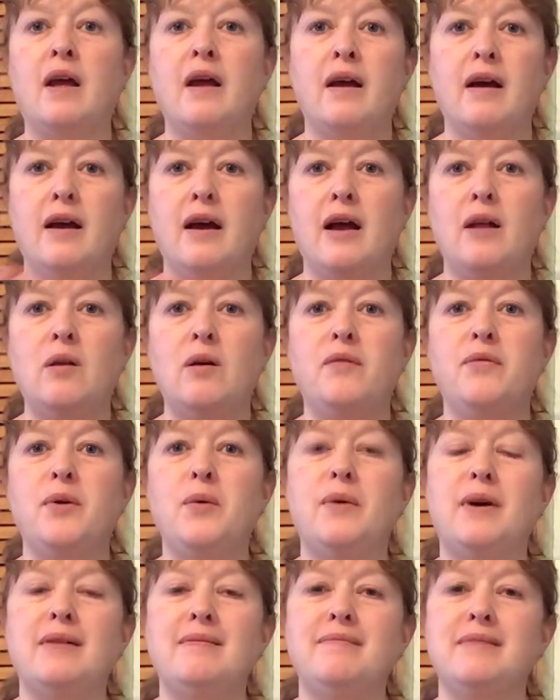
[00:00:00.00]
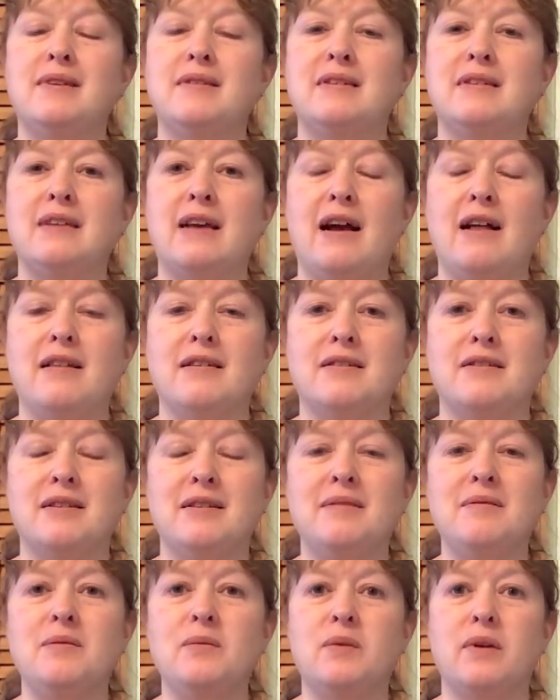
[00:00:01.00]
Hello everyone, this is
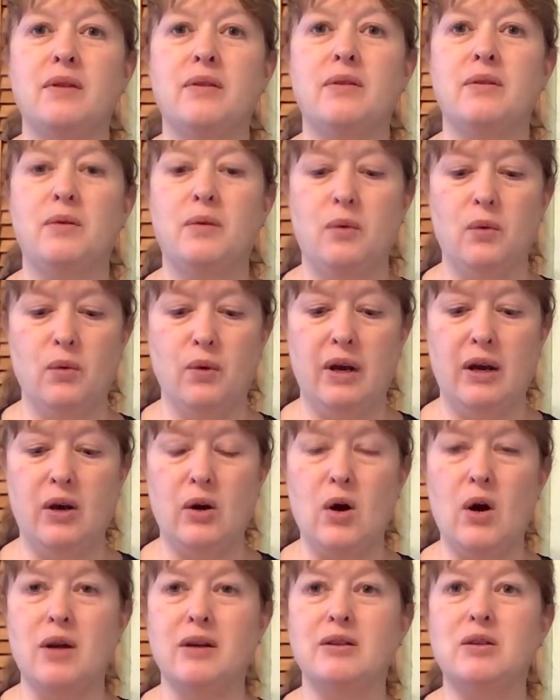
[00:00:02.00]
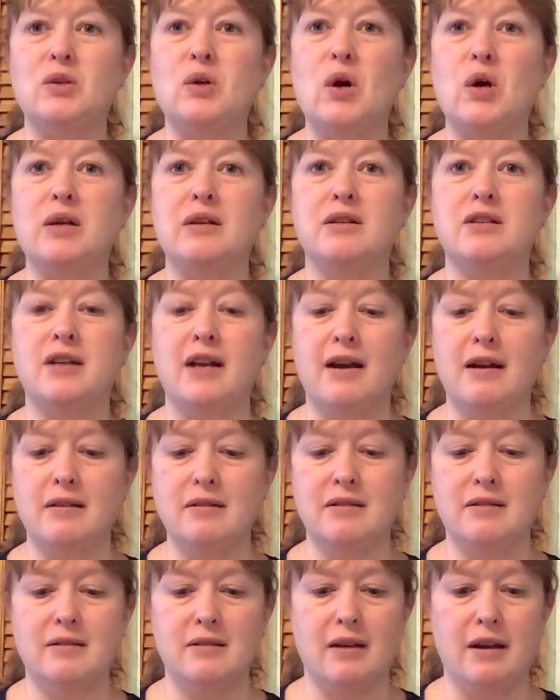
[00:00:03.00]
Allison with Green Goddess Garden
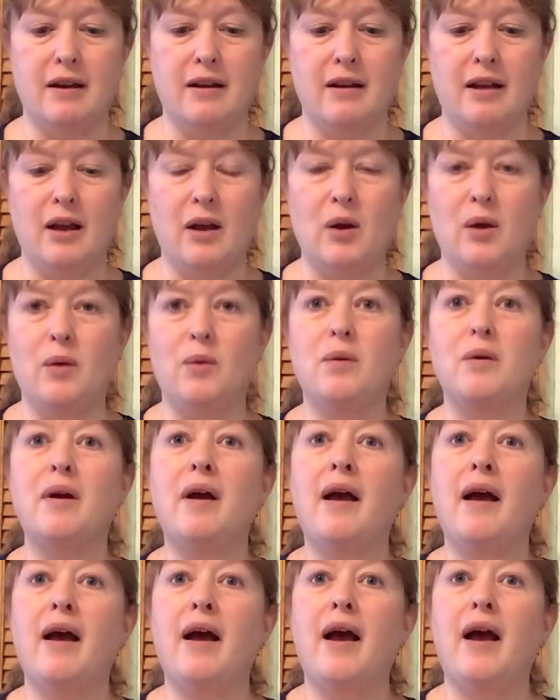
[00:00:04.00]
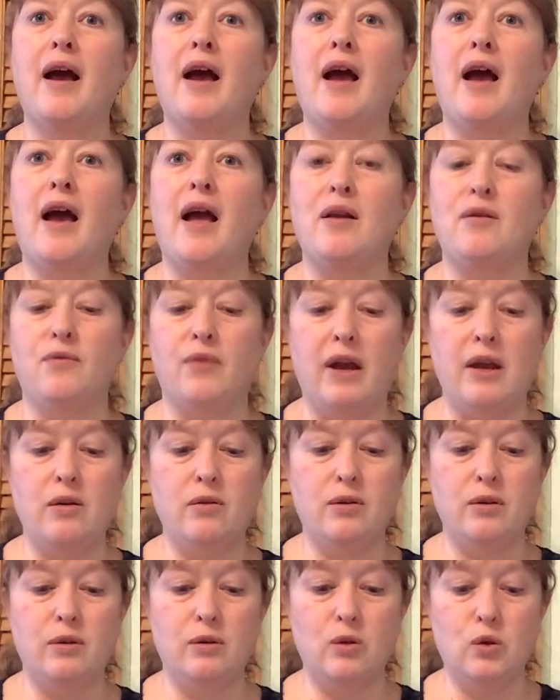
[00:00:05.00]
Chats, and I invite you
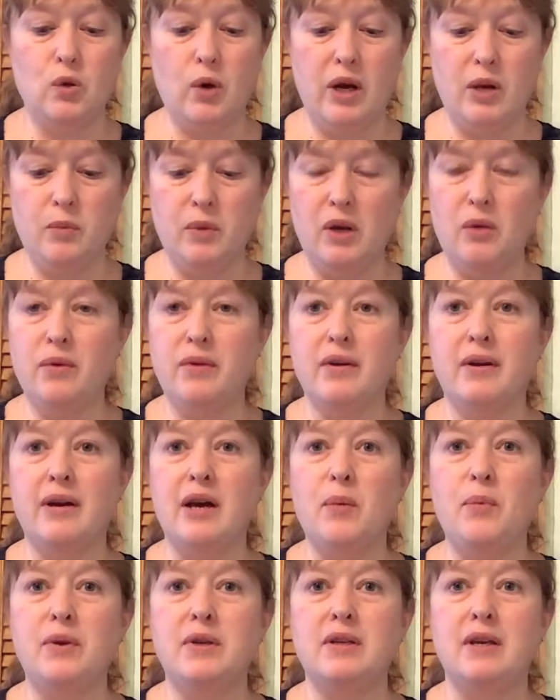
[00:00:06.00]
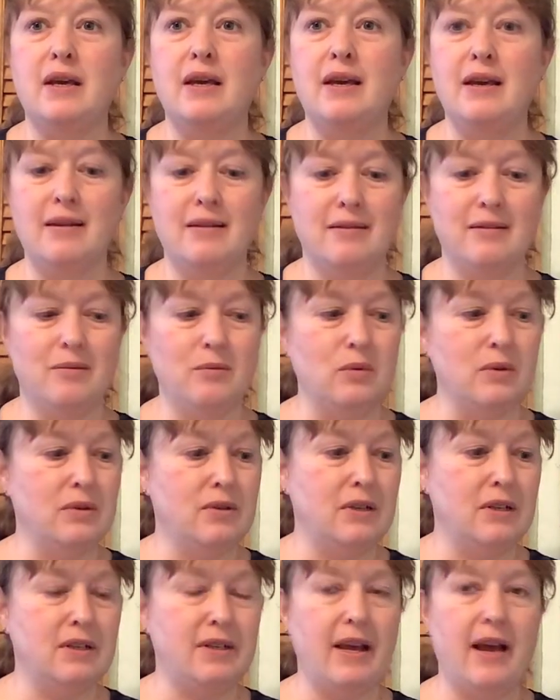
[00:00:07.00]
to join me with a cup of tea and we'll
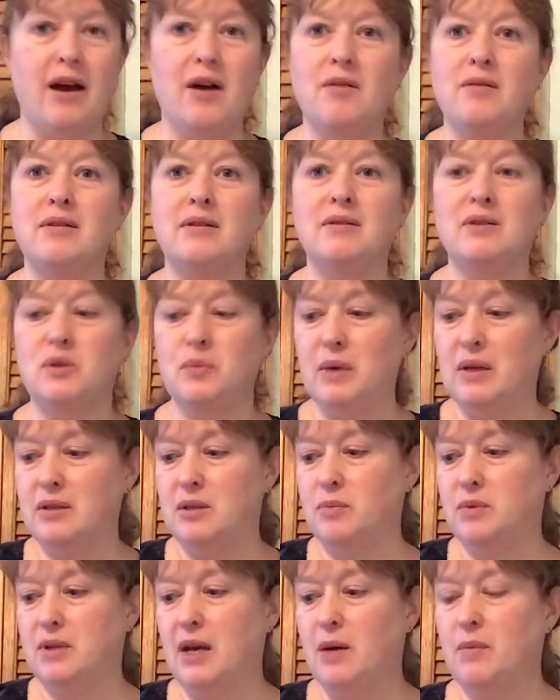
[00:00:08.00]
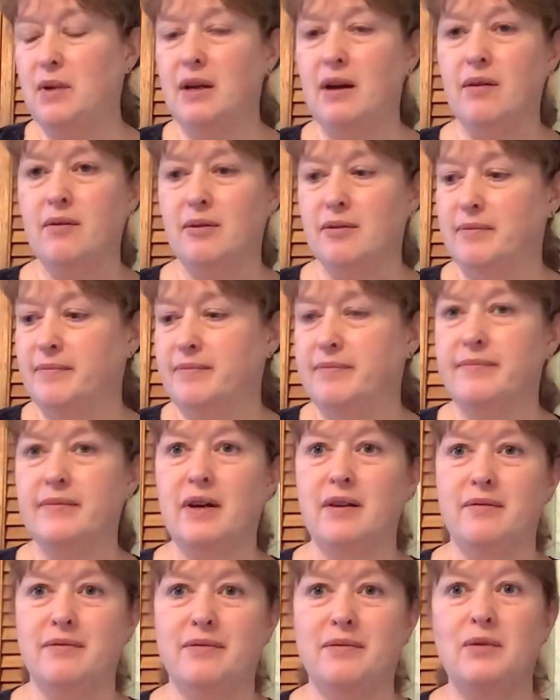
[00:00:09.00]
sit down and spend some time together.
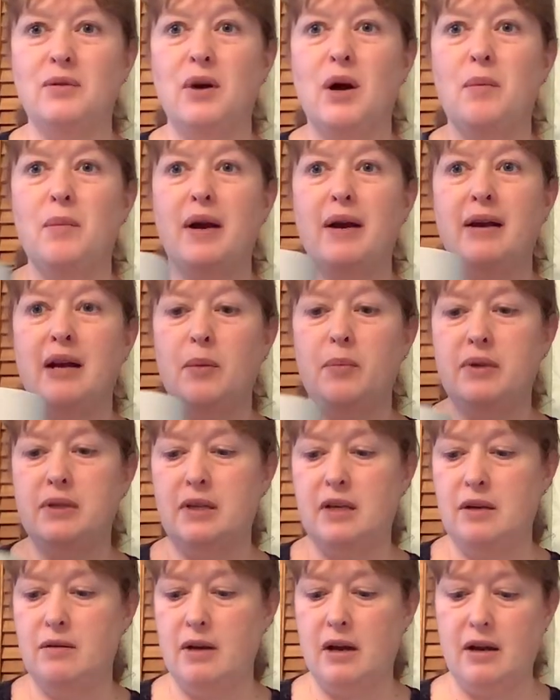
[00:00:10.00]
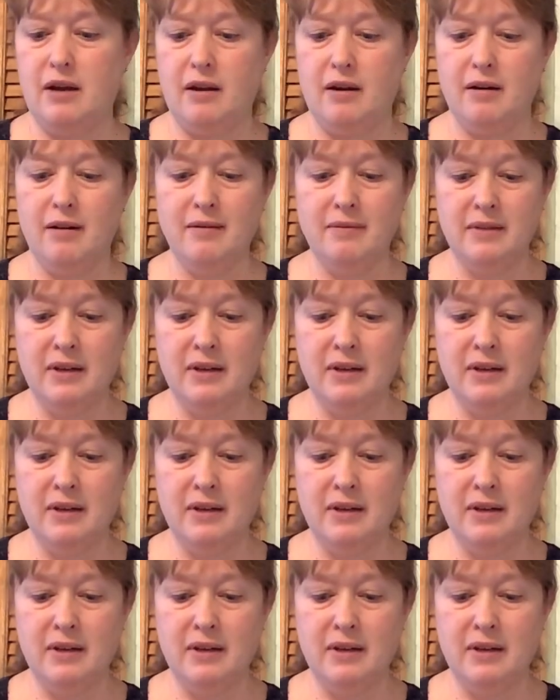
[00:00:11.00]
I've got my cup of tea right here.